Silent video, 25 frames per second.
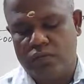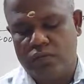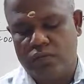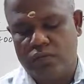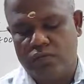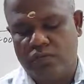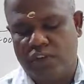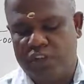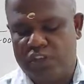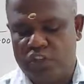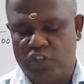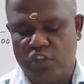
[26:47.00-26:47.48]

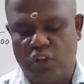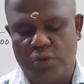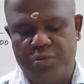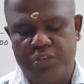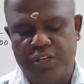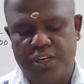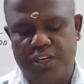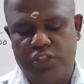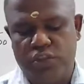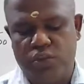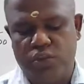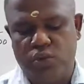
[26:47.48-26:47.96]
First
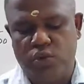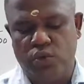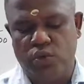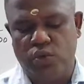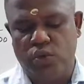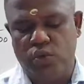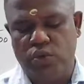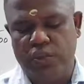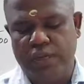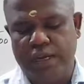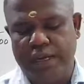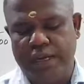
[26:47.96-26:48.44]
option is
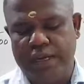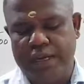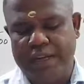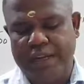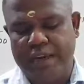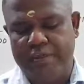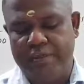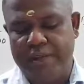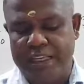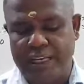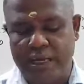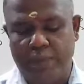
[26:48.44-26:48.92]
2,2,3
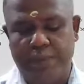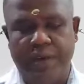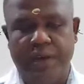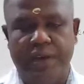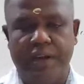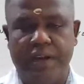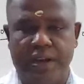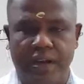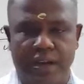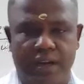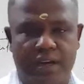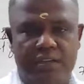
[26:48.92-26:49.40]
trimethyl
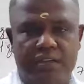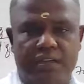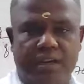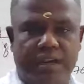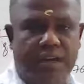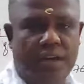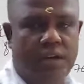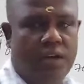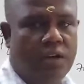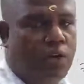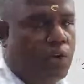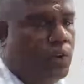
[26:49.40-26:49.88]
pentane. Let us
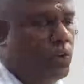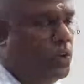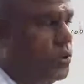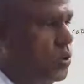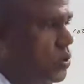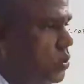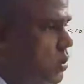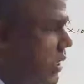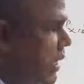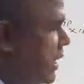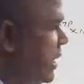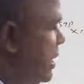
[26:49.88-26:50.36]
write 2,2,3